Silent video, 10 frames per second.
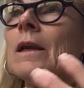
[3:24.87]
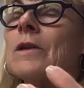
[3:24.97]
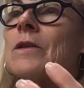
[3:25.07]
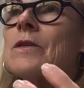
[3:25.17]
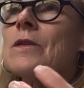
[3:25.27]

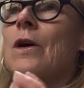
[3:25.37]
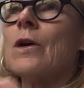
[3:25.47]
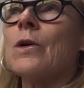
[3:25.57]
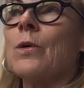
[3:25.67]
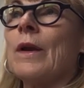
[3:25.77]

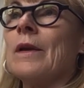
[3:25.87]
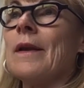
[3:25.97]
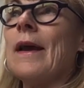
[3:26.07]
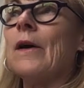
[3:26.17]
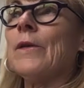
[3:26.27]
So in
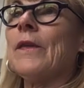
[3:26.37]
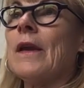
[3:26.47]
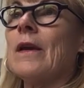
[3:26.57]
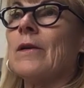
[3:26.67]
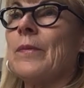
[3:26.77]

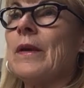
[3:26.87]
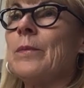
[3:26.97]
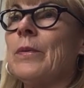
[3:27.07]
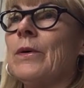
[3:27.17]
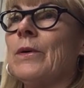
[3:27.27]
healthcare,
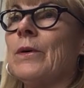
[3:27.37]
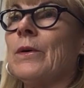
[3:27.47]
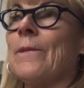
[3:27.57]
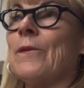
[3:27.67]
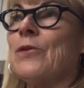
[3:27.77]
people
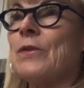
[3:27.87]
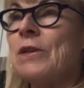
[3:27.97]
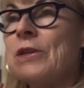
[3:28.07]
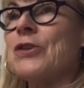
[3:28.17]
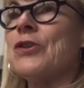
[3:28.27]

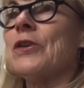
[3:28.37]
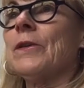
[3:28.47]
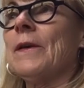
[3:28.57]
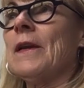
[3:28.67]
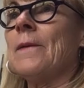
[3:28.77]

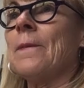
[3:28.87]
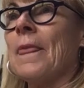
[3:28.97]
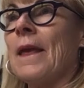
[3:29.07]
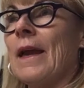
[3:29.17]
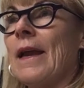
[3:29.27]
traditionally
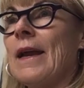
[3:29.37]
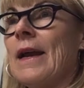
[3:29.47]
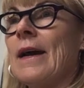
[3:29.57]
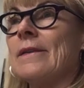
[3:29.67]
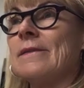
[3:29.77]

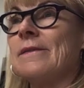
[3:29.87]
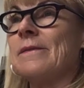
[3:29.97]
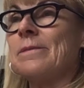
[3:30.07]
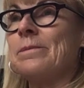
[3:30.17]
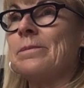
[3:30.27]
have
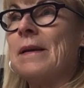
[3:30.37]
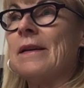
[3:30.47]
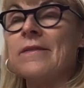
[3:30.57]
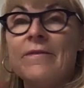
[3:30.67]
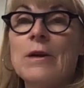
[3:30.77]

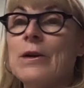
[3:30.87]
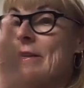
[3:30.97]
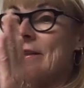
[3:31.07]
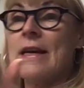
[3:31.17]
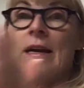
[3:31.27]
been very
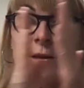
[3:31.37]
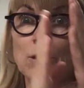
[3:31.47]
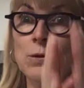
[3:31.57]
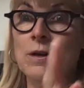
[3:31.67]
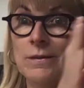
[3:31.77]

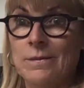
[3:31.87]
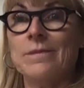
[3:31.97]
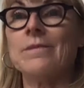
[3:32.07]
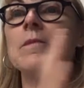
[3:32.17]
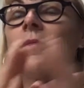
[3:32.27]
siloed,
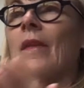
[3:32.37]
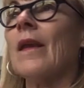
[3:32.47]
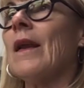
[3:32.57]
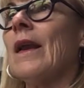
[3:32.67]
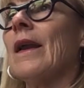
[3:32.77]

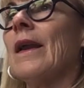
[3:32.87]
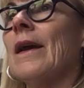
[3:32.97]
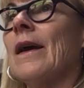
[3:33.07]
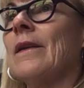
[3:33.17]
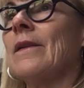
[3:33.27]

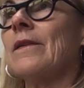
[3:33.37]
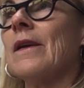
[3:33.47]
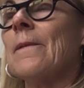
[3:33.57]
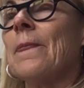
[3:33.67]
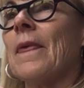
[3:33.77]
and
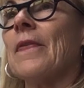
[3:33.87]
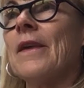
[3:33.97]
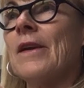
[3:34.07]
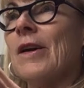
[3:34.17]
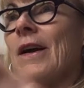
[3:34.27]

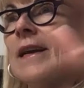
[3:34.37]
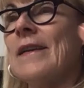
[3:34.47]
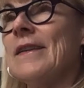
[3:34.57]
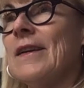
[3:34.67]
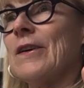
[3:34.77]
their
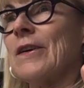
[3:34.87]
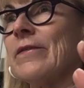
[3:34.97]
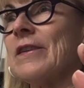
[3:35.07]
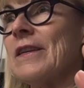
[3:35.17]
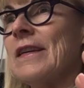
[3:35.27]
idea
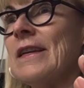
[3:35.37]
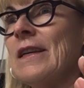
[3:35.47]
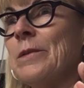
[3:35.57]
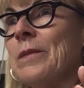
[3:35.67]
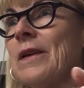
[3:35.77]
of
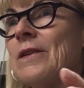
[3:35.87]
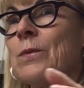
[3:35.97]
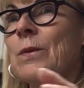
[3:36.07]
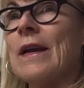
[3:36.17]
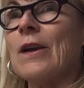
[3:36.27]
team is
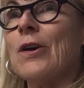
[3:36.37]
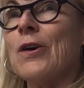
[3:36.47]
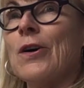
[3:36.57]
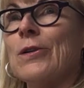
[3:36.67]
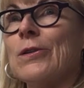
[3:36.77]
what I
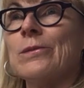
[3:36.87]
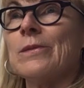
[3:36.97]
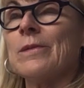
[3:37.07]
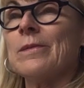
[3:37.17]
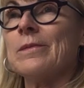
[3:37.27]
call
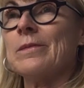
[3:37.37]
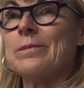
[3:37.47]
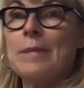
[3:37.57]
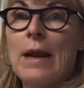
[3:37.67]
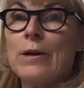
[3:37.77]

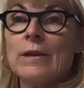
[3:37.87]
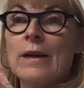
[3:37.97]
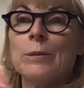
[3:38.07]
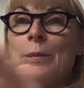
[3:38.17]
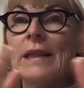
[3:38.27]

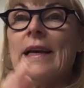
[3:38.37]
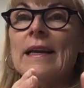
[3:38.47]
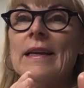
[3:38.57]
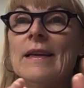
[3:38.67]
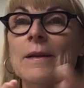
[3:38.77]
parallel play,